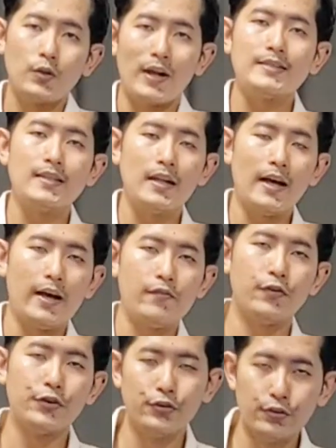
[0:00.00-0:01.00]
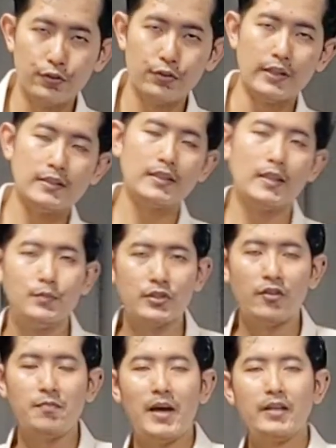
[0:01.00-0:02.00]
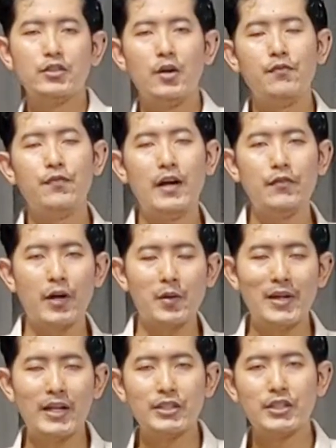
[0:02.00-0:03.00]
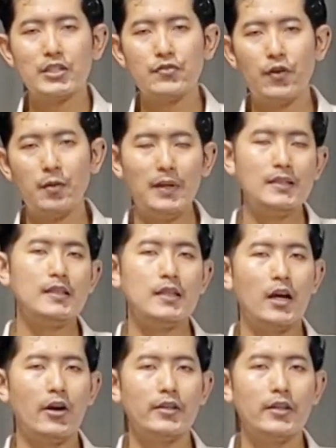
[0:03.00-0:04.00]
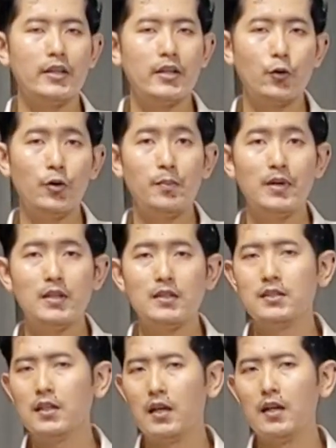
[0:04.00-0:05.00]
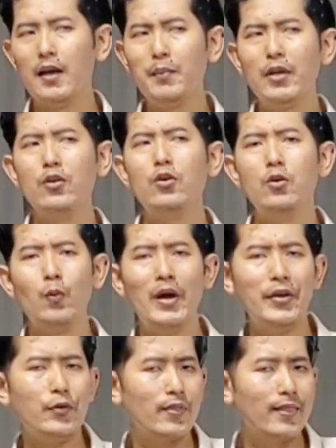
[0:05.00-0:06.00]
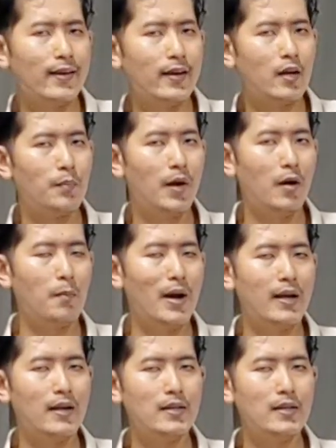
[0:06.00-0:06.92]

So that's it I have for you in terms of my top 5 recommendations for basic karate equipment. Let me know what you think about my